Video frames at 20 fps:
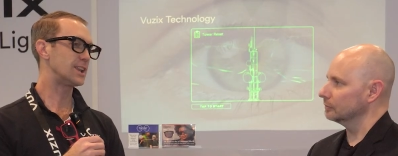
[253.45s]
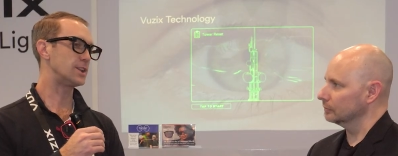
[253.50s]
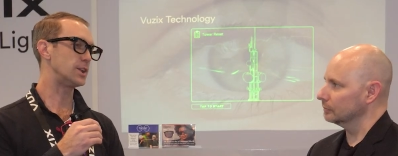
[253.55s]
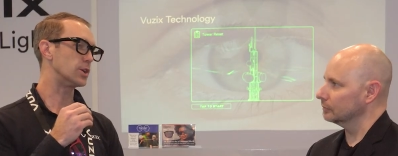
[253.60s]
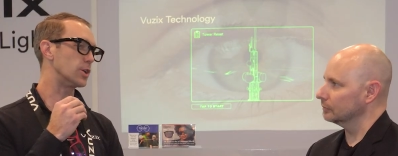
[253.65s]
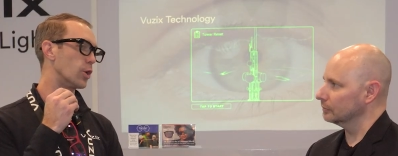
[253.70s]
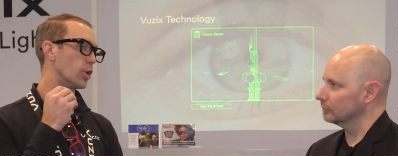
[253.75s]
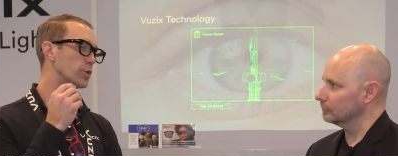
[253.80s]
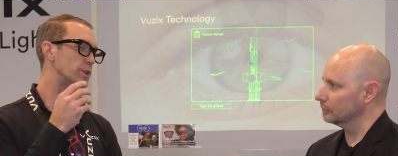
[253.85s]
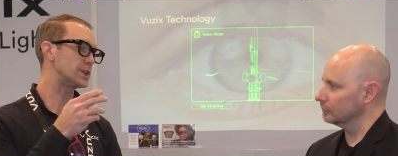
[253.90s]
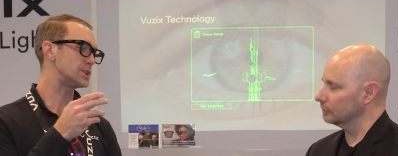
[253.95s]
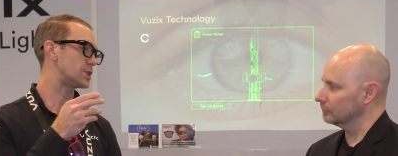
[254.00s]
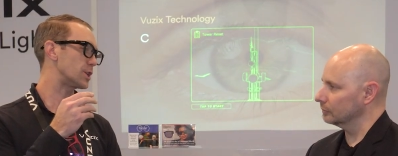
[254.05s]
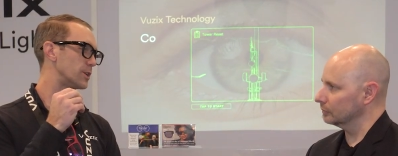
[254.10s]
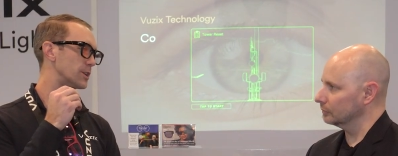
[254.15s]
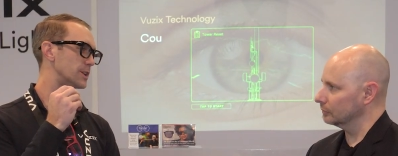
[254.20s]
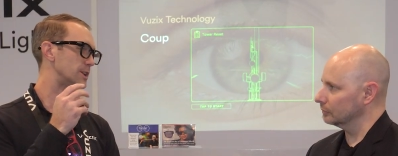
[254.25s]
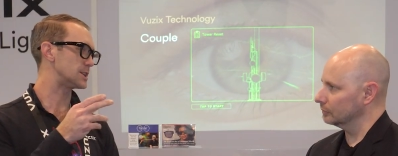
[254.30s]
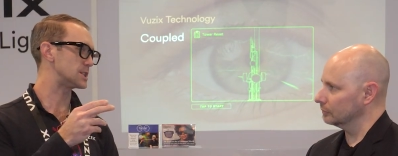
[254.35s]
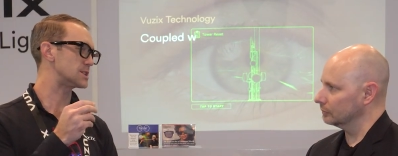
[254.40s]
Speaker 1: you're only
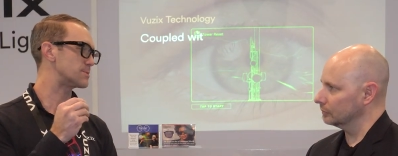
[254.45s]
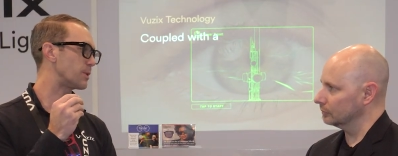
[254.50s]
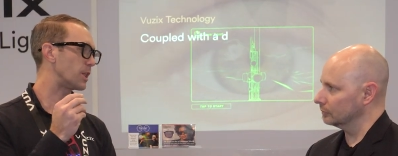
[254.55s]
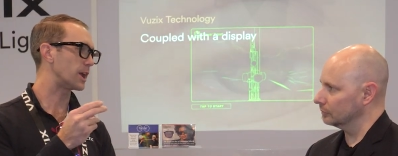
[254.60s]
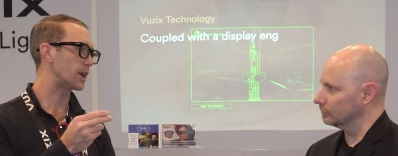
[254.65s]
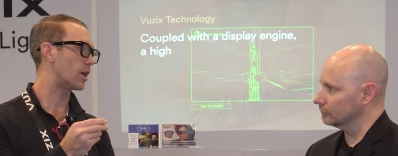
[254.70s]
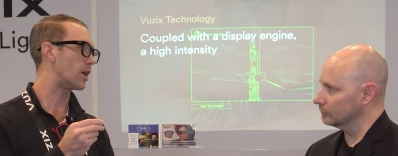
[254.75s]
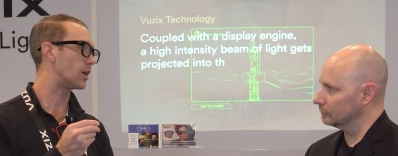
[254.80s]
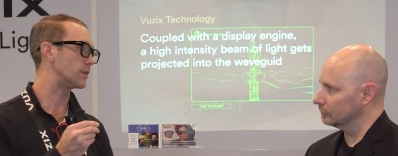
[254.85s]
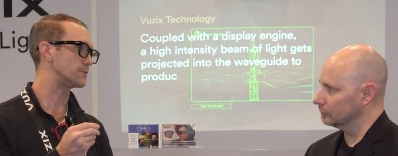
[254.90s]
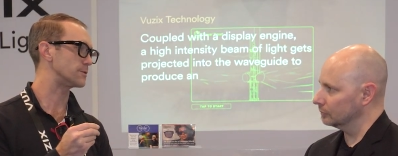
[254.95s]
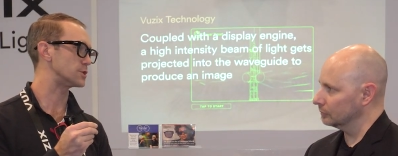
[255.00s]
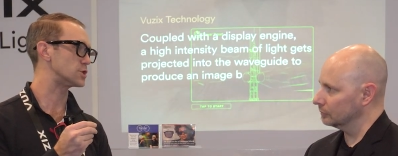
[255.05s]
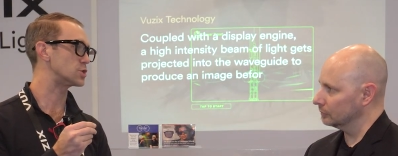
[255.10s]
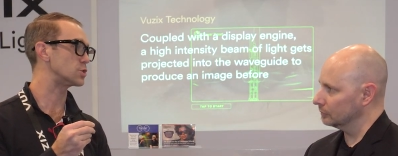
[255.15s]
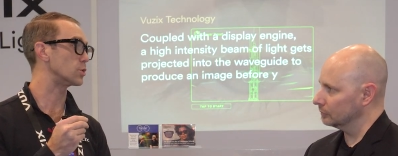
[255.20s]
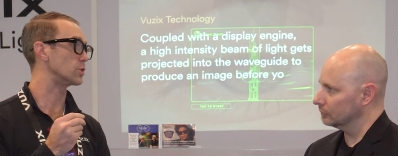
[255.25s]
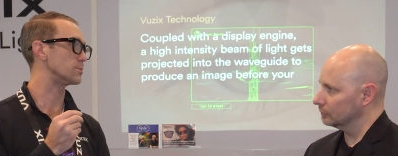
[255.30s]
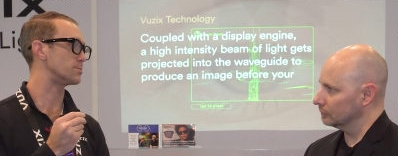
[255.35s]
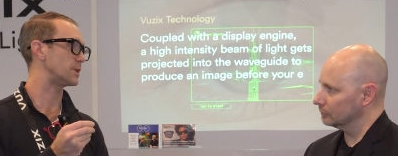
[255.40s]
turning the display on
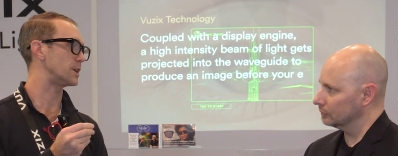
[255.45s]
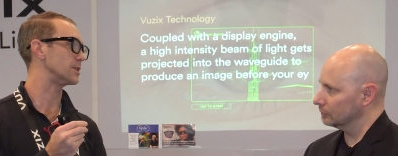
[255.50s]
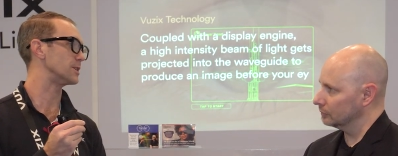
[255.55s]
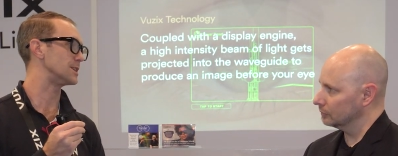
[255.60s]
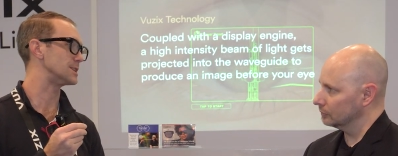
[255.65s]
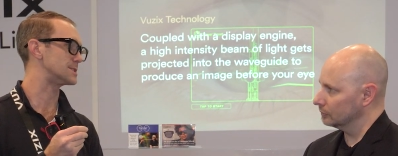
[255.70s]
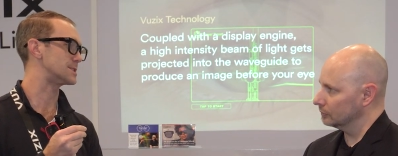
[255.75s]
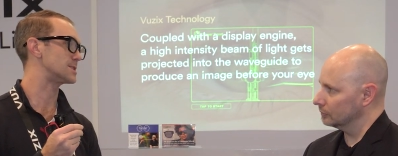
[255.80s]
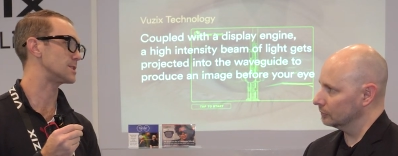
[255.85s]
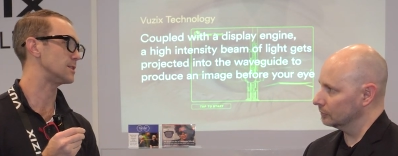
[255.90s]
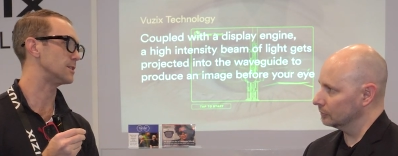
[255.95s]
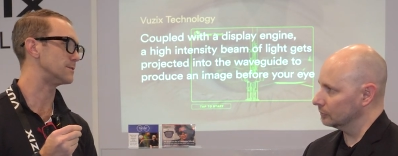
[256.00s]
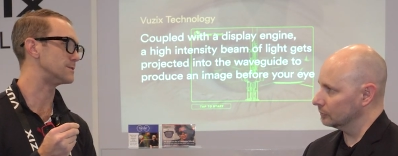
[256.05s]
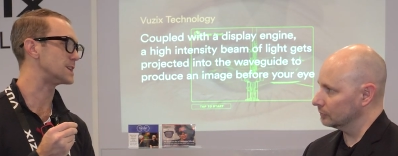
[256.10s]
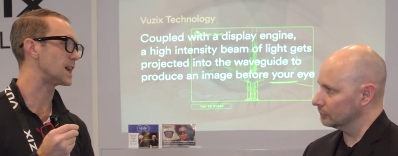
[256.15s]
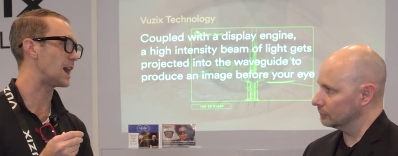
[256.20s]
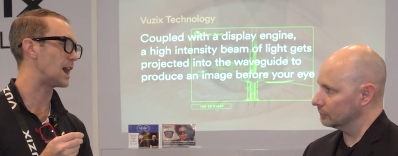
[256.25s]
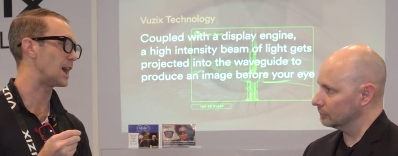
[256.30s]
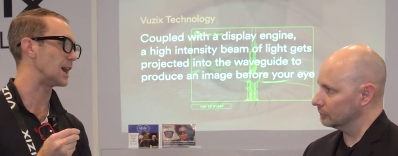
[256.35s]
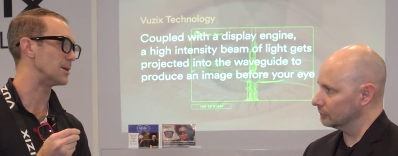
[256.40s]
for short periods
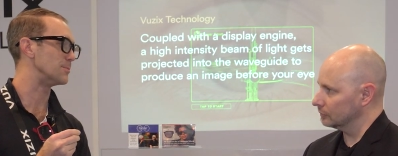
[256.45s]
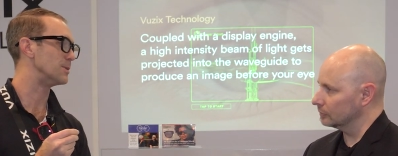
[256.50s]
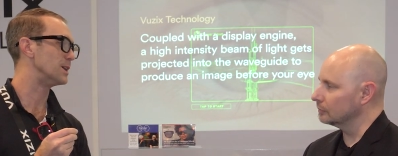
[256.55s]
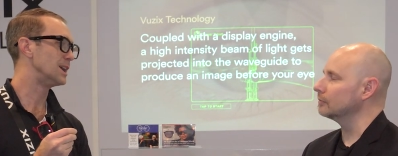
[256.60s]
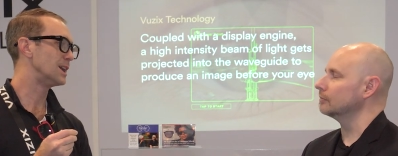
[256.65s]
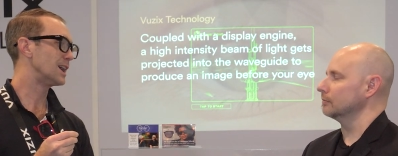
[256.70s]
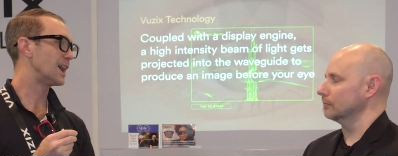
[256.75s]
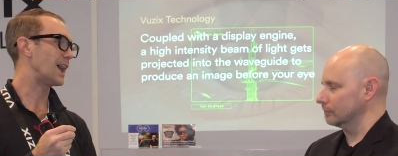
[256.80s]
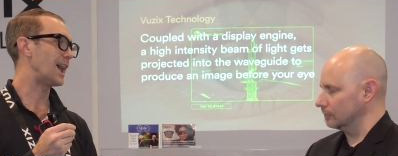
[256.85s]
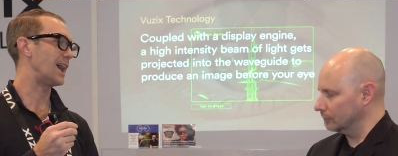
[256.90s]
of time.